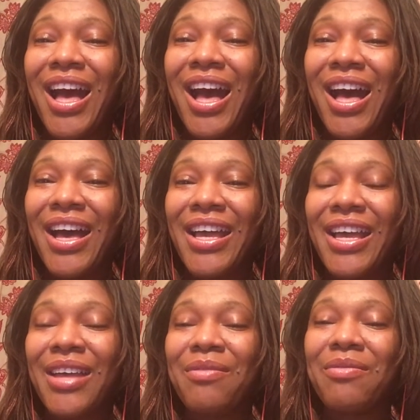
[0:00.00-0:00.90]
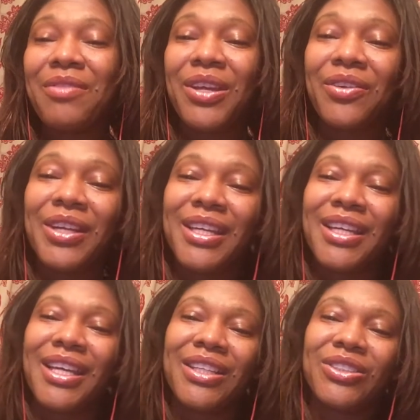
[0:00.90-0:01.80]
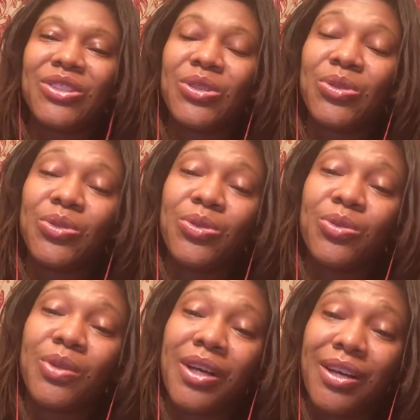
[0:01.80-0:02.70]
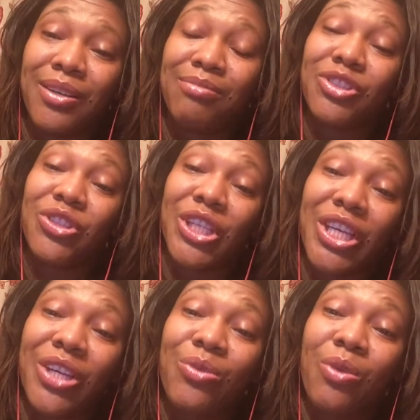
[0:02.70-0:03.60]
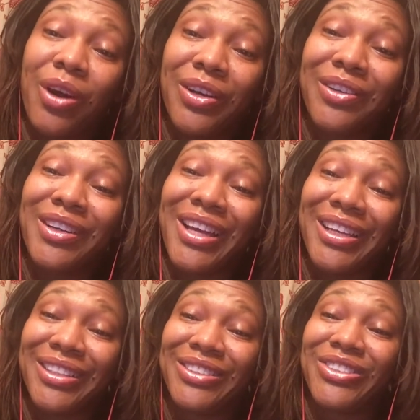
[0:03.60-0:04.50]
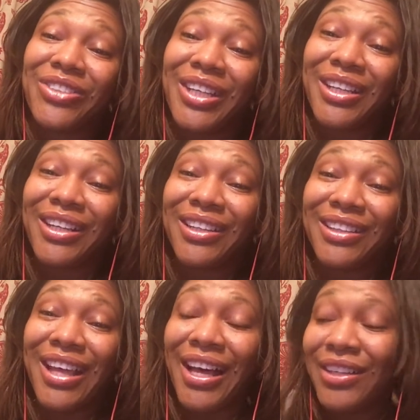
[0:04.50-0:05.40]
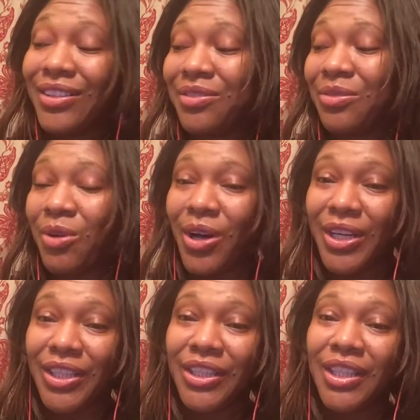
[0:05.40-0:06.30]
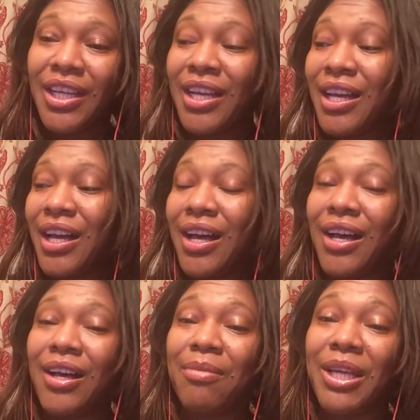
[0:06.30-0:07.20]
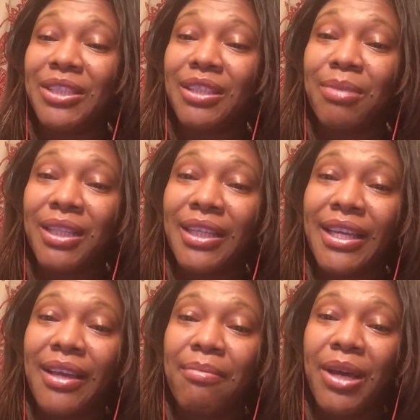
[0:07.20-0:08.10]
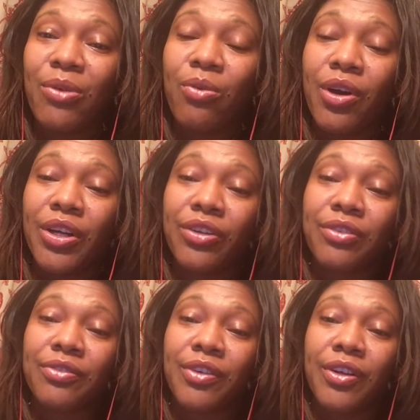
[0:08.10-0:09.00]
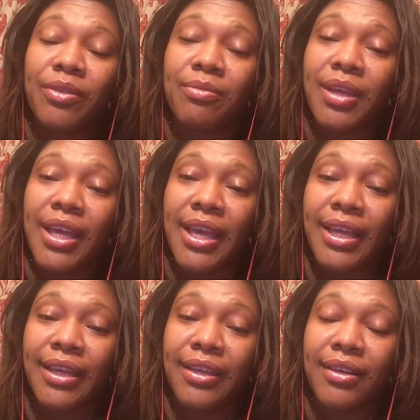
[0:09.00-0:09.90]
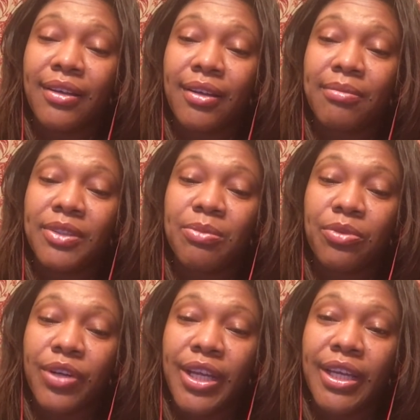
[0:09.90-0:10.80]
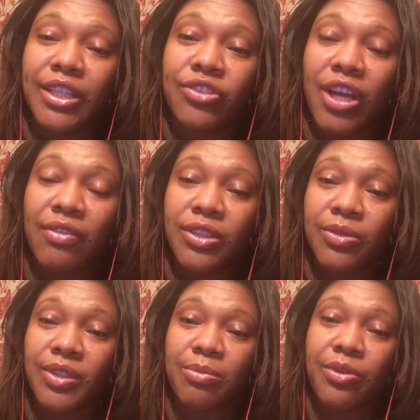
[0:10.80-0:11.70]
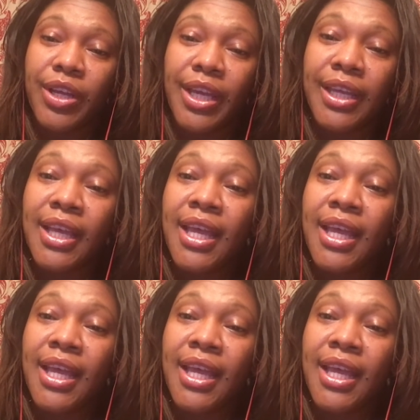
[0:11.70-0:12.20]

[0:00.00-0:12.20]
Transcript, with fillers: I am very into um, drinking water. I drink a lot of water. Um, I typically get my water from a um, spring. I travel to a spring